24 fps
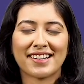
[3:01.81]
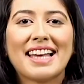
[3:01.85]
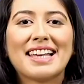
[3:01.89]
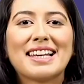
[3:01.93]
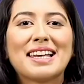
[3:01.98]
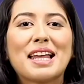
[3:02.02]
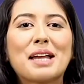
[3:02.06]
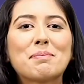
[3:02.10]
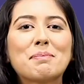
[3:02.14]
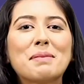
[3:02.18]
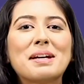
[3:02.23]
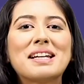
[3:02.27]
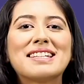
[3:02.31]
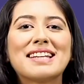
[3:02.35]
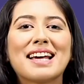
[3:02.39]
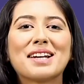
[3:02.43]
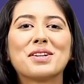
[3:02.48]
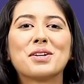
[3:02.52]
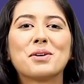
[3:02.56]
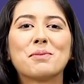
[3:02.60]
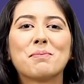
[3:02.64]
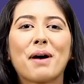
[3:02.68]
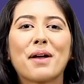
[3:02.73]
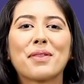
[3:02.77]
Let me tell
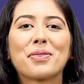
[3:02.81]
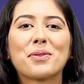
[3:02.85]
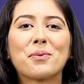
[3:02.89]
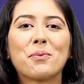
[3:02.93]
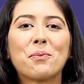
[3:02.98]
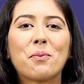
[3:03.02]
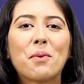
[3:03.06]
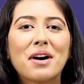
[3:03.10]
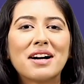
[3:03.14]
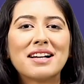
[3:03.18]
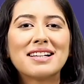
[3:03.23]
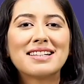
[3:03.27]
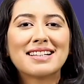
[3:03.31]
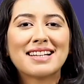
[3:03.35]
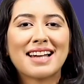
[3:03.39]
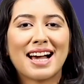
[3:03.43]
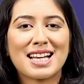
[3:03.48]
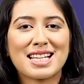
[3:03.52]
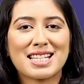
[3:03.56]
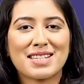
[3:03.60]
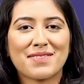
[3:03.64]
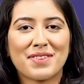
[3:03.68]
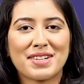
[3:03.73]
you about the world-class